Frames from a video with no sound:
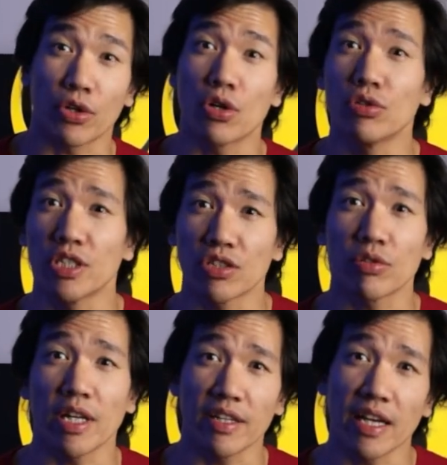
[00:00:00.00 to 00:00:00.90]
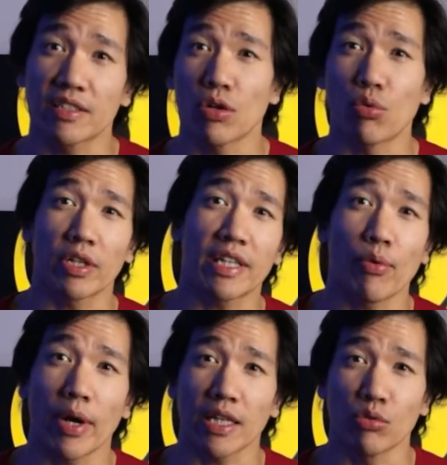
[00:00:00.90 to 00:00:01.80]
coaching so that you guys can work
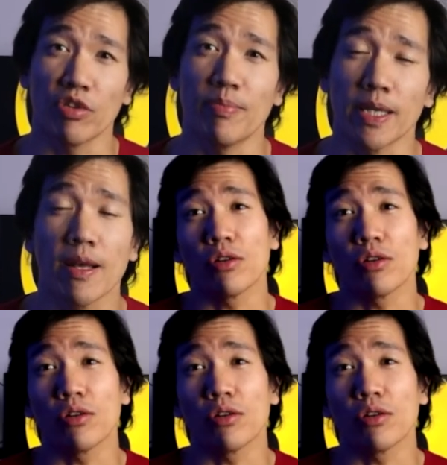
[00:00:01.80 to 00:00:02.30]
directly with me.